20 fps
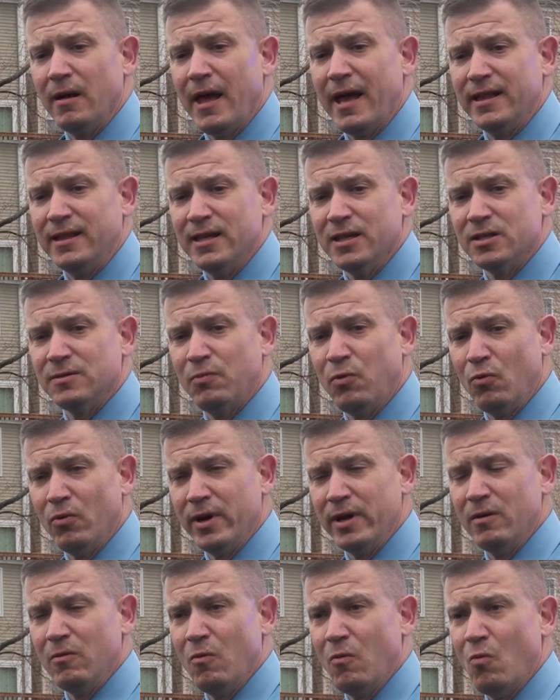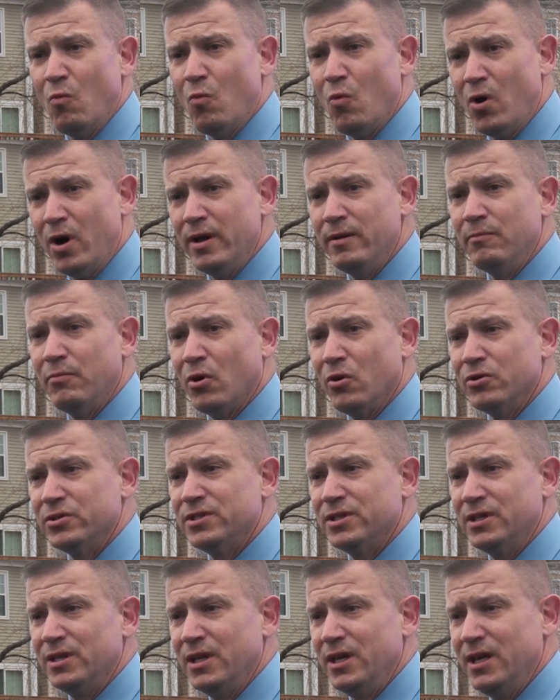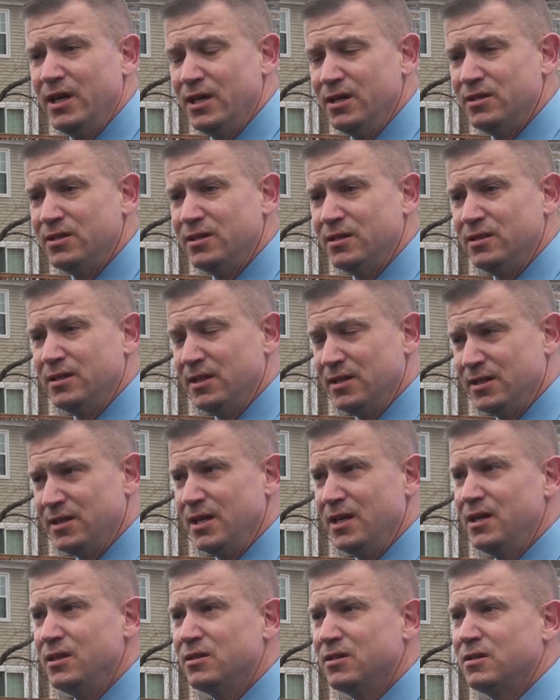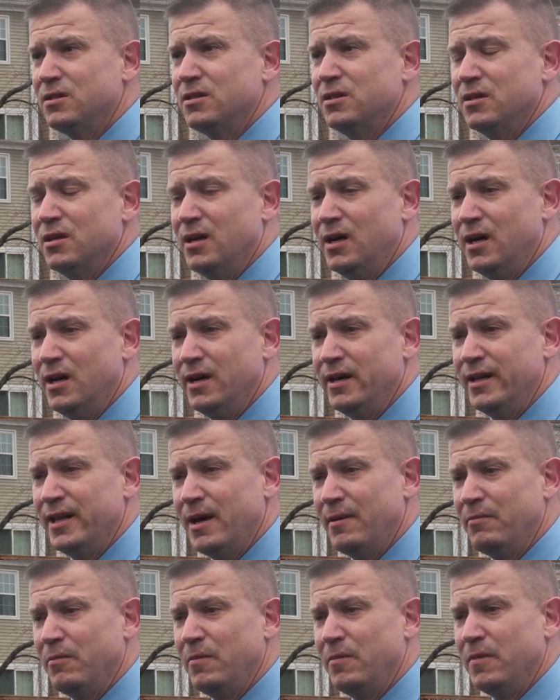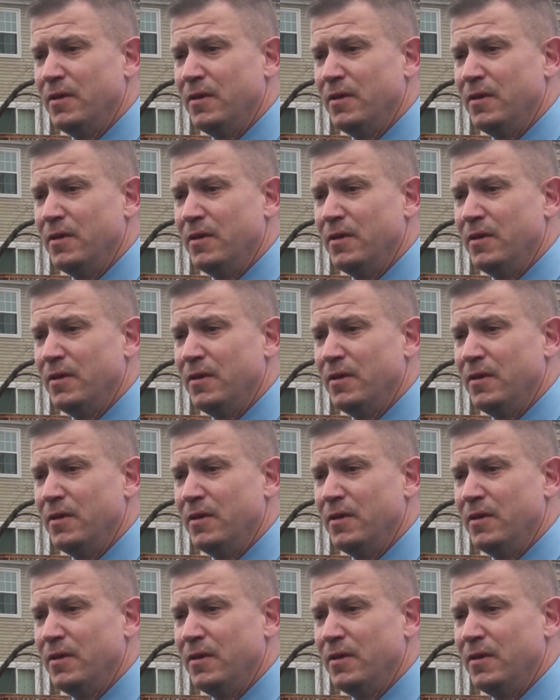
At this point, one person is deceased, and that